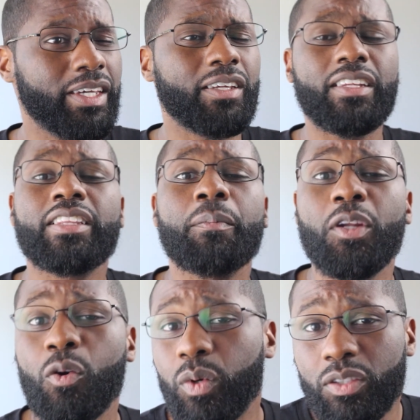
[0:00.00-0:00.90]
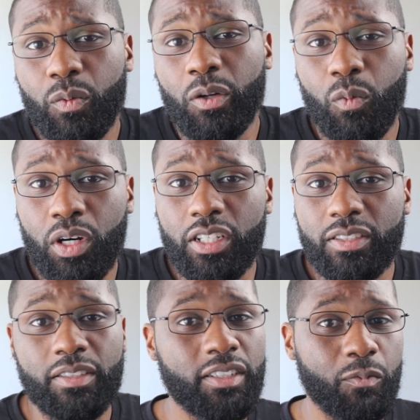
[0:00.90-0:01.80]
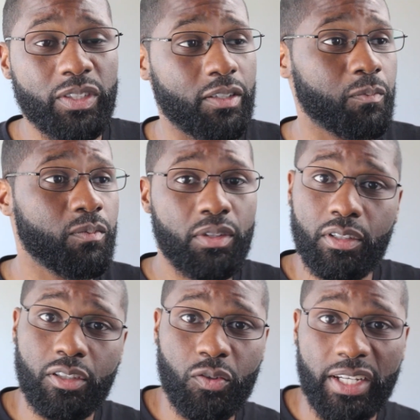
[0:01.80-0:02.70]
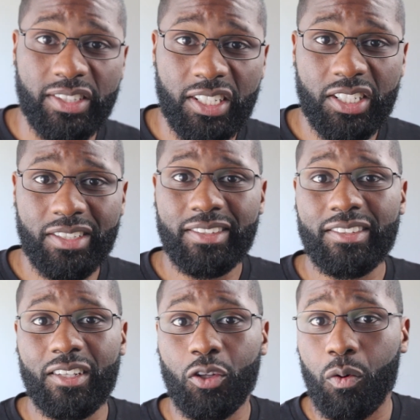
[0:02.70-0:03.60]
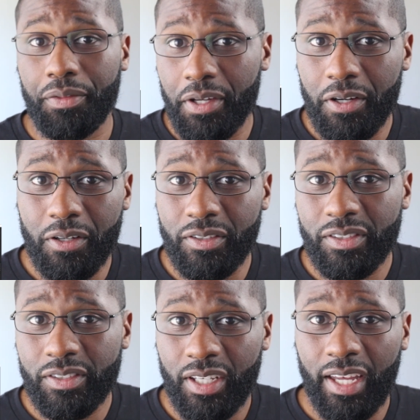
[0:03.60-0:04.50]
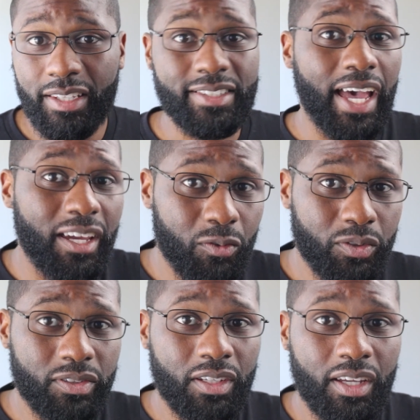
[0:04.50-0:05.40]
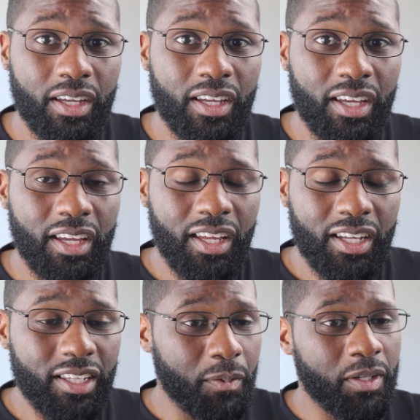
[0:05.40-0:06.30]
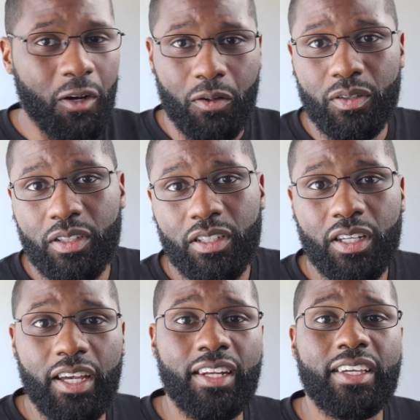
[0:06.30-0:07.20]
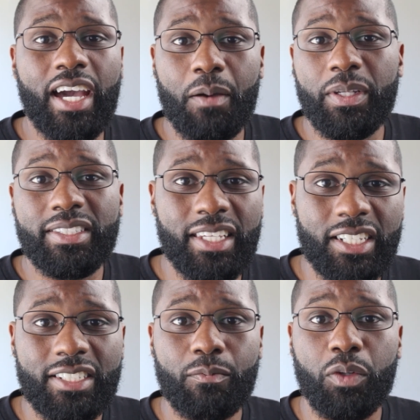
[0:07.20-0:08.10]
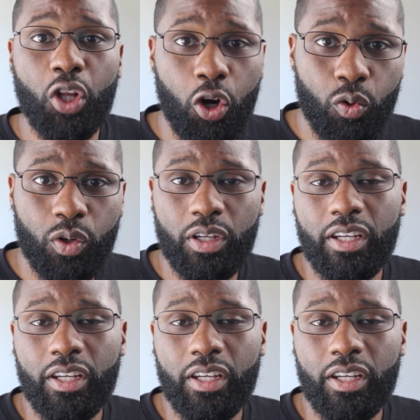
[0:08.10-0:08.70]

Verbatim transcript: and let me know which one it was. Was it the transitions, the lower thirds, the titles? Let me know in the comment section below.